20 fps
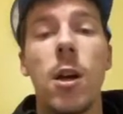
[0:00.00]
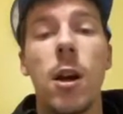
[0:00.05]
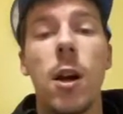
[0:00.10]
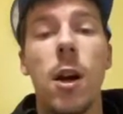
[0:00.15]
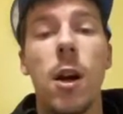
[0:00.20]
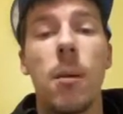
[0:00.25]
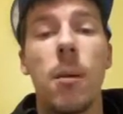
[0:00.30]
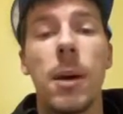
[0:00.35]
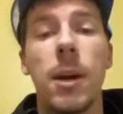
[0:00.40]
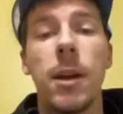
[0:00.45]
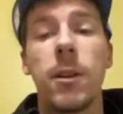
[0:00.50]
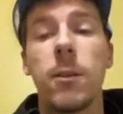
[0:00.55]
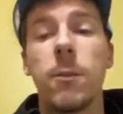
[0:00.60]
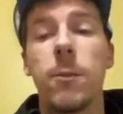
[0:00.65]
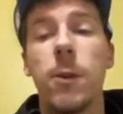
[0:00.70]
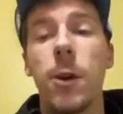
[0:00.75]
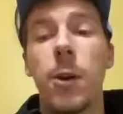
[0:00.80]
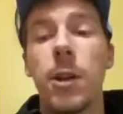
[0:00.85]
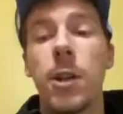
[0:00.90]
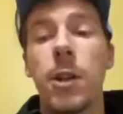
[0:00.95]
and it's
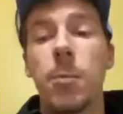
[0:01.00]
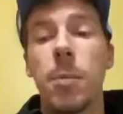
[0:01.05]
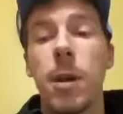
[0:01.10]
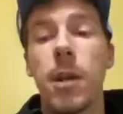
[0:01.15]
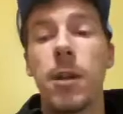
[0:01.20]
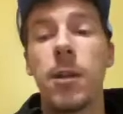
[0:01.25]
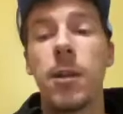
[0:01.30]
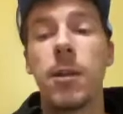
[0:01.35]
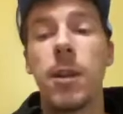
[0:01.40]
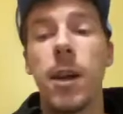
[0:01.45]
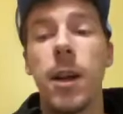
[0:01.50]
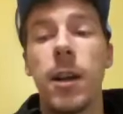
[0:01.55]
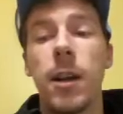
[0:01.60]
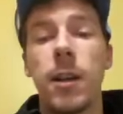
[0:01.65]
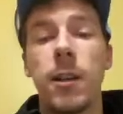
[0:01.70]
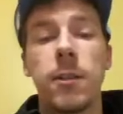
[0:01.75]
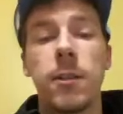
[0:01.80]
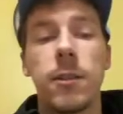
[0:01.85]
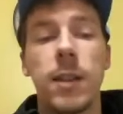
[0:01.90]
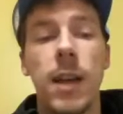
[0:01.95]
very dependent on
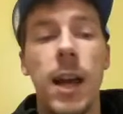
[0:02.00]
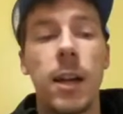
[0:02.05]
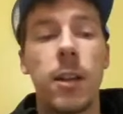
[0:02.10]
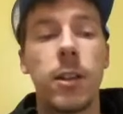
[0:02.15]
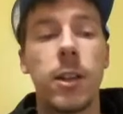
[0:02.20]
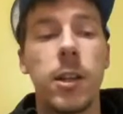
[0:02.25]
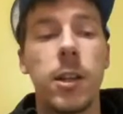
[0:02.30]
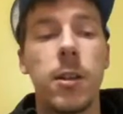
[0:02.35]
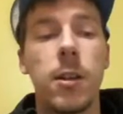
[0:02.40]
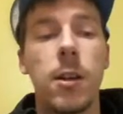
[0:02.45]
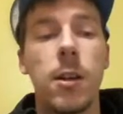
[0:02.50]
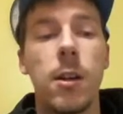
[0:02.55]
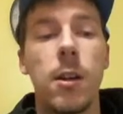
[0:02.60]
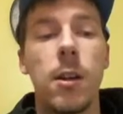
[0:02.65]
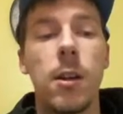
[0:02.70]
exactly